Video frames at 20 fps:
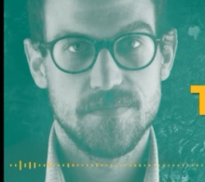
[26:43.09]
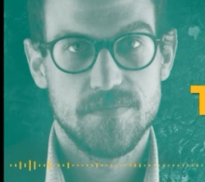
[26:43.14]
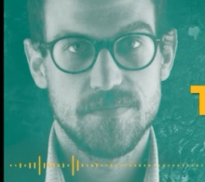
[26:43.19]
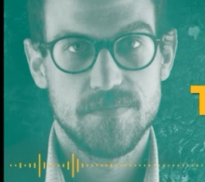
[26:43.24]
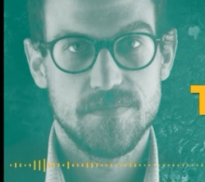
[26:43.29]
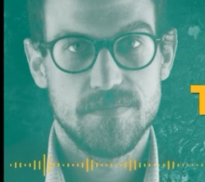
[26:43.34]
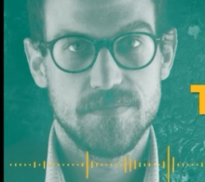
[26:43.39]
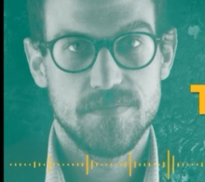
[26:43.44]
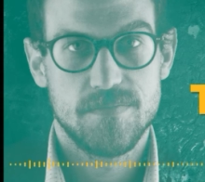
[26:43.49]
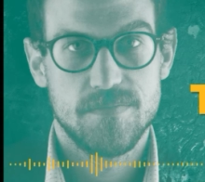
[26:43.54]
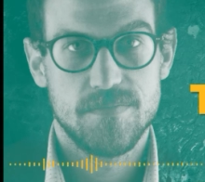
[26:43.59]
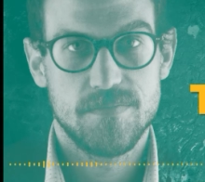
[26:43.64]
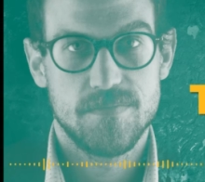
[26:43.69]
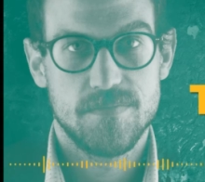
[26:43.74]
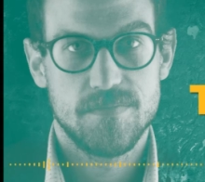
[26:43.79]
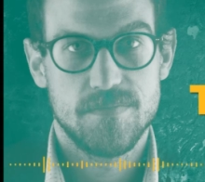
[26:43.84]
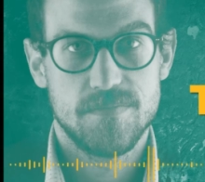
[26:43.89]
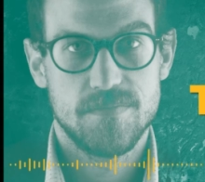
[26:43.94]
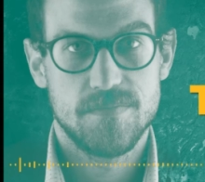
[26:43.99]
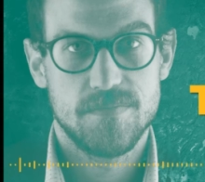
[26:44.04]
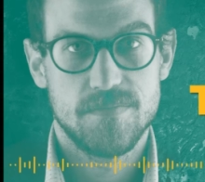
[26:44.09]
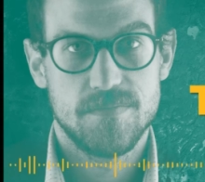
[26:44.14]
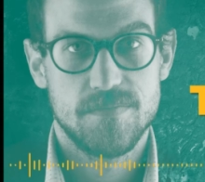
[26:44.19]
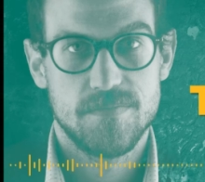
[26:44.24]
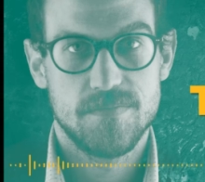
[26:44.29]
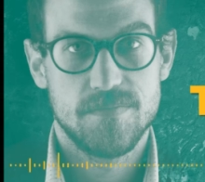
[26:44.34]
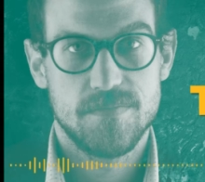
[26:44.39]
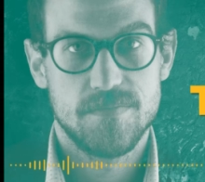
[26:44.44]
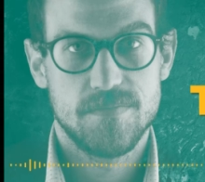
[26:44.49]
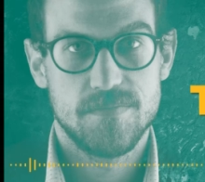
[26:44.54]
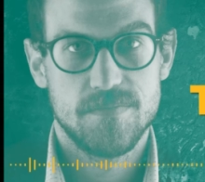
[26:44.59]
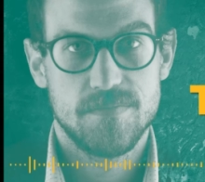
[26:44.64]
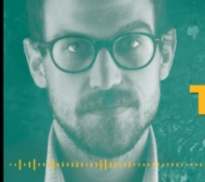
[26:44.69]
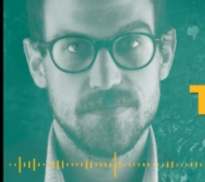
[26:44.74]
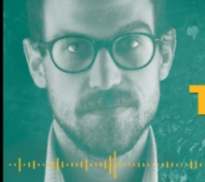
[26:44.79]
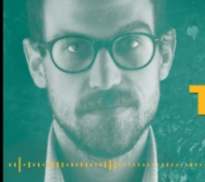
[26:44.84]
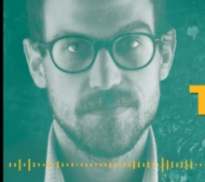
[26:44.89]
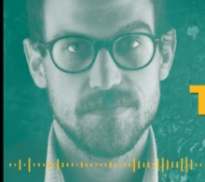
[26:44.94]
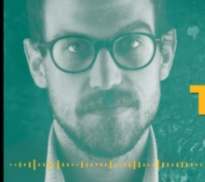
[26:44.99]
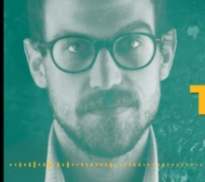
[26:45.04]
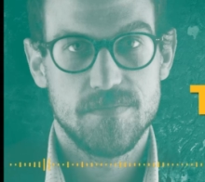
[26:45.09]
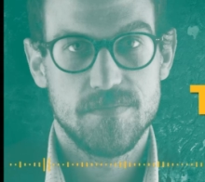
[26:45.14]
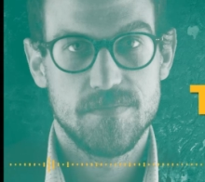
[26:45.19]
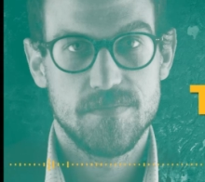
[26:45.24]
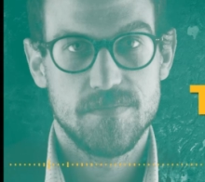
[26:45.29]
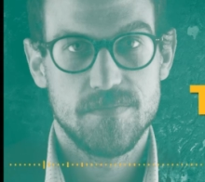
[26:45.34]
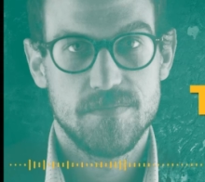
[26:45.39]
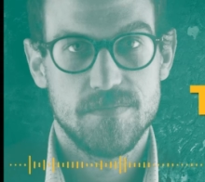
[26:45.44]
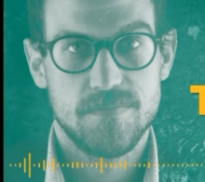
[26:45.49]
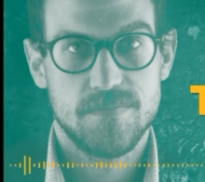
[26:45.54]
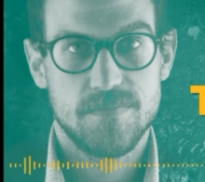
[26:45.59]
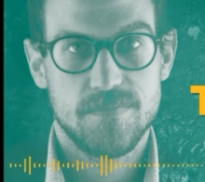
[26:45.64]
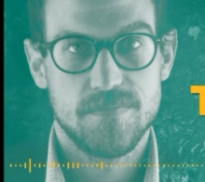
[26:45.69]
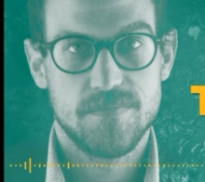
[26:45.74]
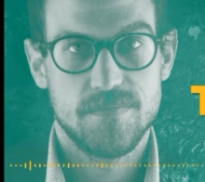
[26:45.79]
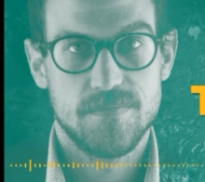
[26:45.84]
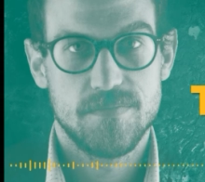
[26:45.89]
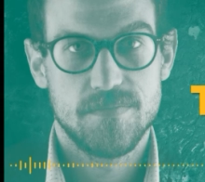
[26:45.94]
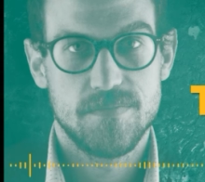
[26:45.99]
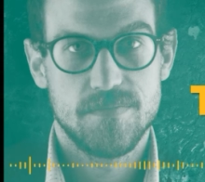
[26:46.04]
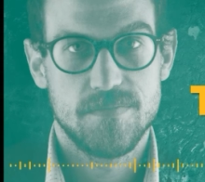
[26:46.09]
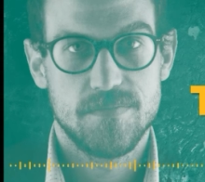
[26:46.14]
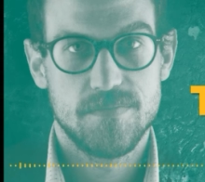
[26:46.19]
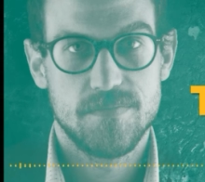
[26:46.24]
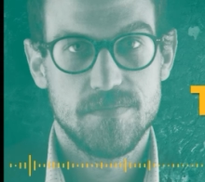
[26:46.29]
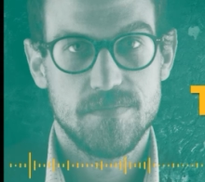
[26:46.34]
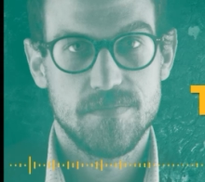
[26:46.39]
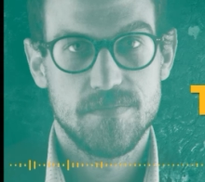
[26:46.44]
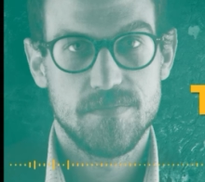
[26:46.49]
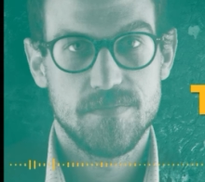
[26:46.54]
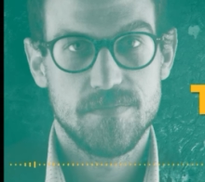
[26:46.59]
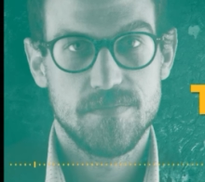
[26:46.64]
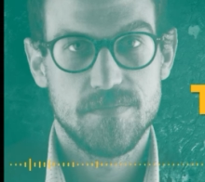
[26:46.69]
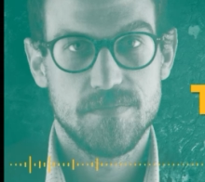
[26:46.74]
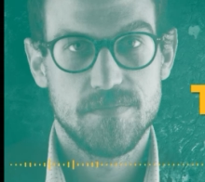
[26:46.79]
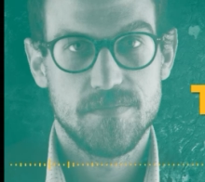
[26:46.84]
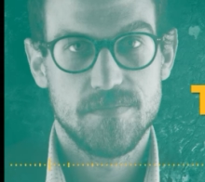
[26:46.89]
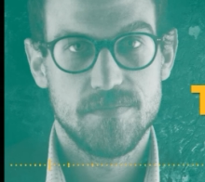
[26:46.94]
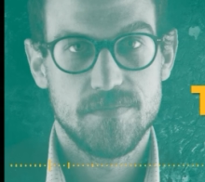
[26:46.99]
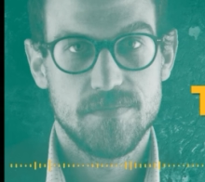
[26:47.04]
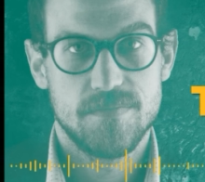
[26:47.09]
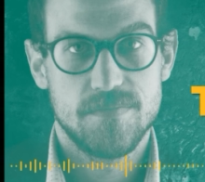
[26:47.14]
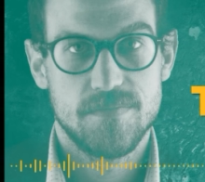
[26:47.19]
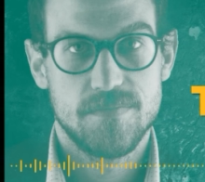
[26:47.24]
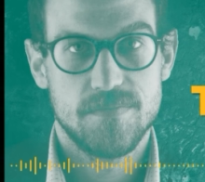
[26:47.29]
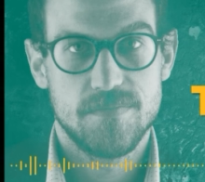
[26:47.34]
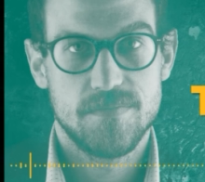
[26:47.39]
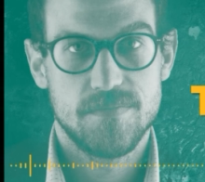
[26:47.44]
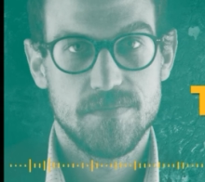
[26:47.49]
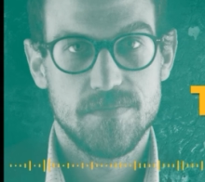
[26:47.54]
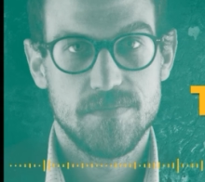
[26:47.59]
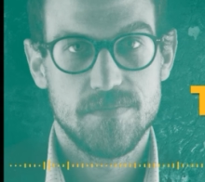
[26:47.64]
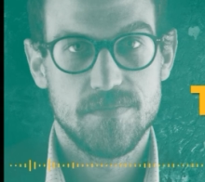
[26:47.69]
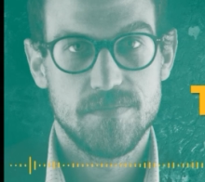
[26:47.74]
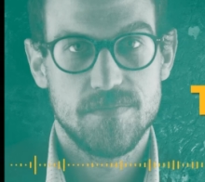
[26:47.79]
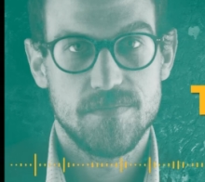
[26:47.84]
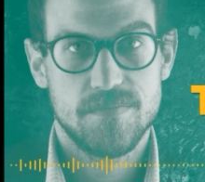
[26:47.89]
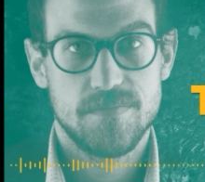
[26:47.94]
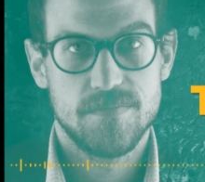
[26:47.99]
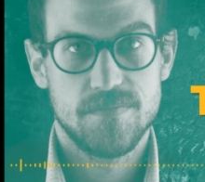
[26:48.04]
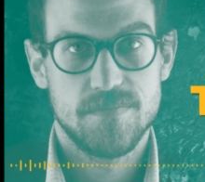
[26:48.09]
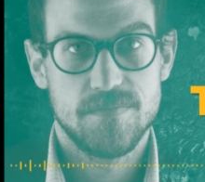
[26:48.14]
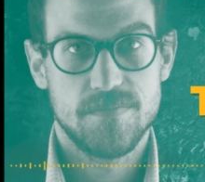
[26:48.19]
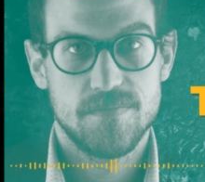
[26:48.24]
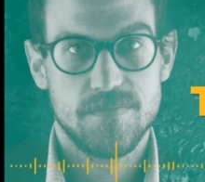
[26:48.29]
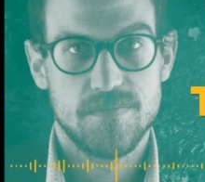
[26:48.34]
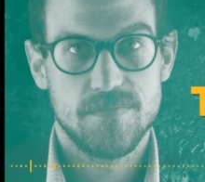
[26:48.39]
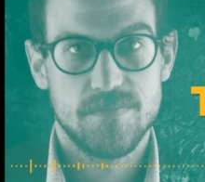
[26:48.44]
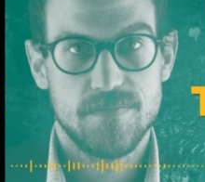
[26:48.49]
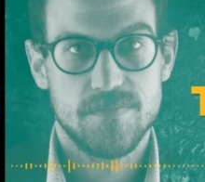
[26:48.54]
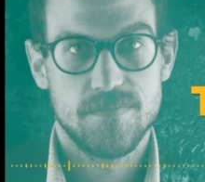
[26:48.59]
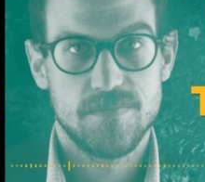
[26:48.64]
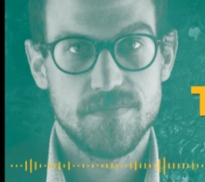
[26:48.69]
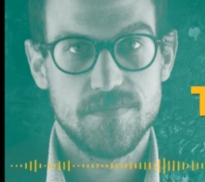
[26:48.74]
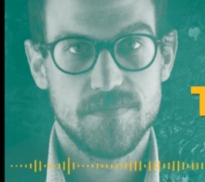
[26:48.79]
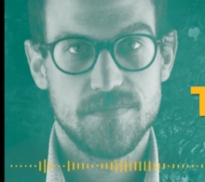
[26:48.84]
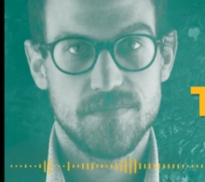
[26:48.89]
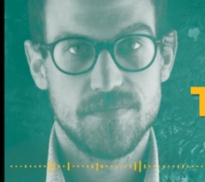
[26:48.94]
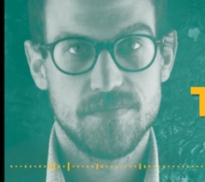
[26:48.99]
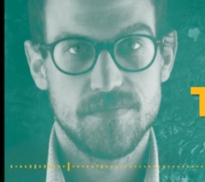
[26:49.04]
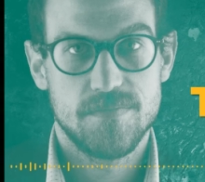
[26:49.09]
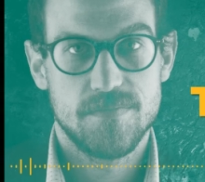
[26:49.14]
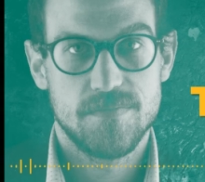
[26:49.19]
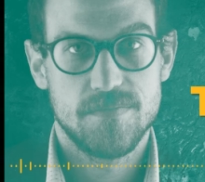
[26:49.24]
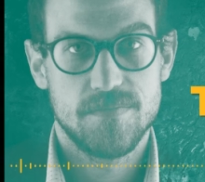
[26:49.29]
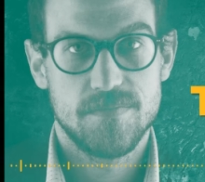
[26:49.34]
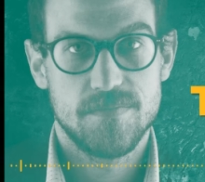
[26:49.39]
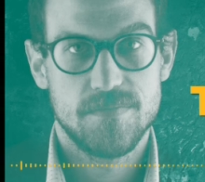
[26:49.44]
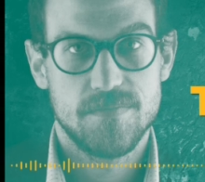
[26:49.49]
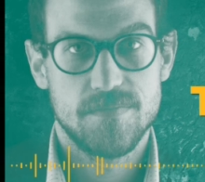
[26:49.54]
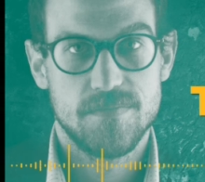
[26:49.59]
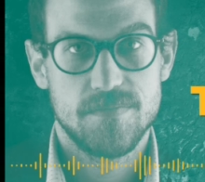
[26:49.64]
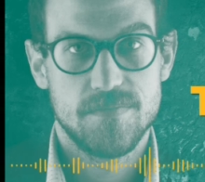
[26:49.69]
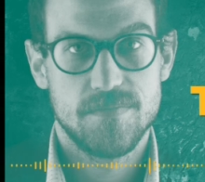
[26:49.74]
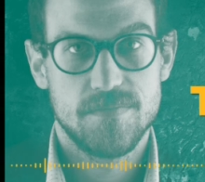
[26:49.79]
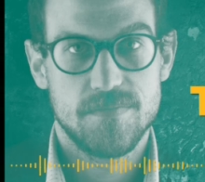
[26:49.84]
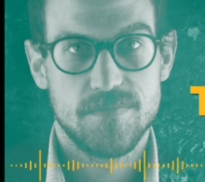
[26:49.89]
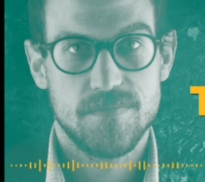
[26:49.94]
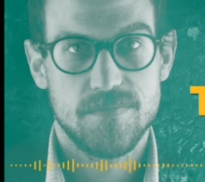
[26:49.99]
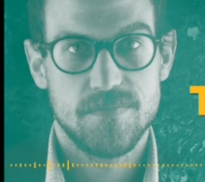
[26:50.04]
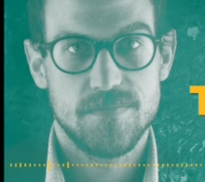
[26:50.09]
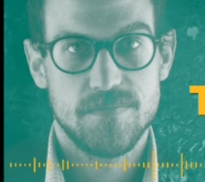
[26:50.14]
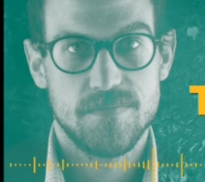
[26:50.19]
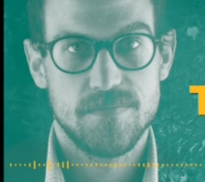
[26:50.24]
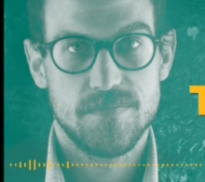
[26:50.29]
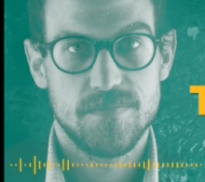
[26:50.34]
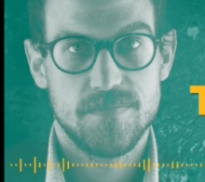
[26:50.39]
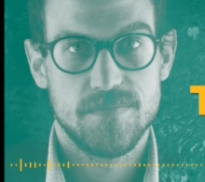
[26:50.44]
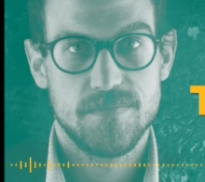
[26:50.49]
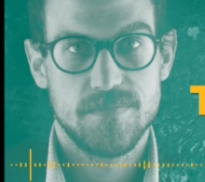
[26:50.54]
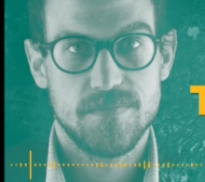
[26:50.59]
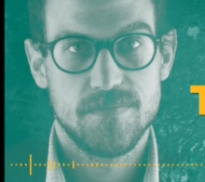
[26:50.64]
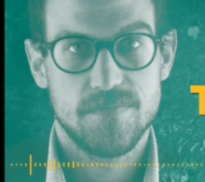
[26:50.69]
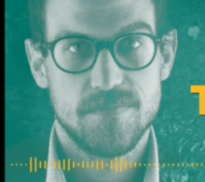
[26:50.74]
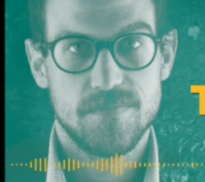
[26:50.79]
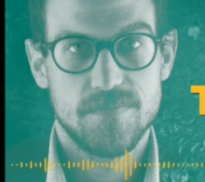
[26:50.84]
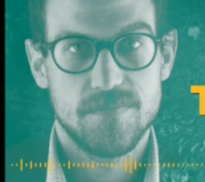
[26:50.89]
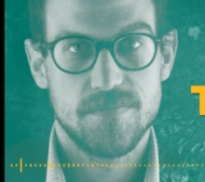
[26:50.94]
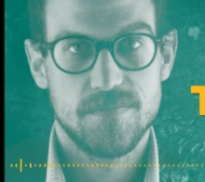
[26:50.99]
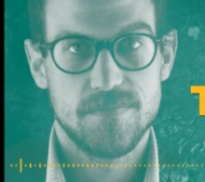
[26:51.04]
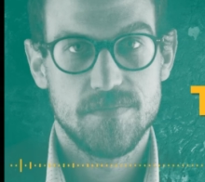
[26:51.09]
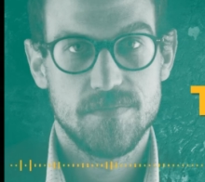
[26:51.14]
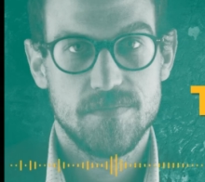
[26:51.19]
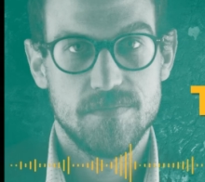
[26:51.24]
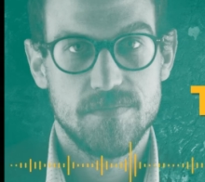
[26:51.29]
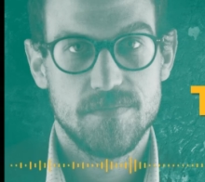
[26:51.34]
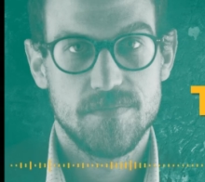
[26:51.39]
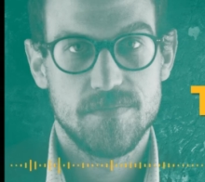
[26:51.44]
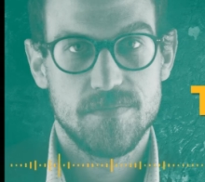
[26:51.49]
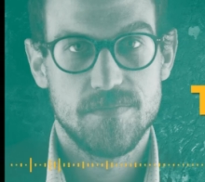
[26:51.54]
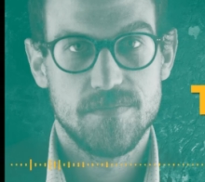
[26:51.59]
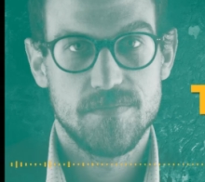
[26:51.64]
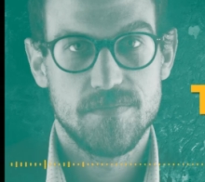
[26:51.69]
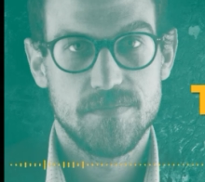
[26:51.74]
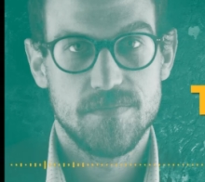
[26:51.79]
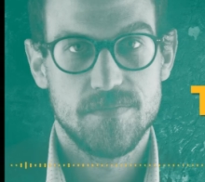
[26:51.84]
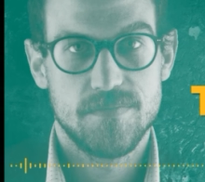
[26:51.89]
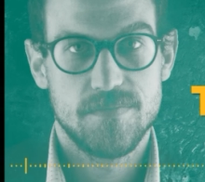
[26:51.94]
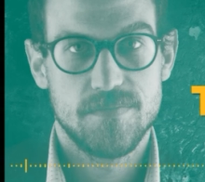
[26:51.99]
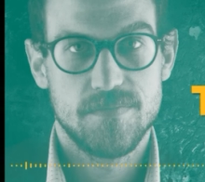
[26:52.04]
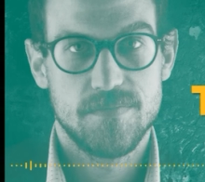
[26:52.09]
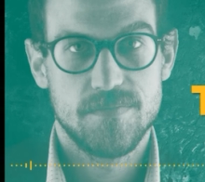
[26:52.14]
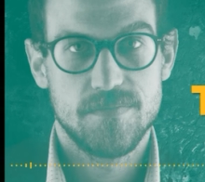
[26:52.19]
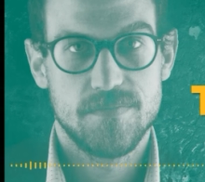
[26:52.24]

You can also check out our new global podcast, co-hosted by Crisis Group's president, Rob Malley, Hold Your Fire. And we also have a podcast on Europe, War and Peace.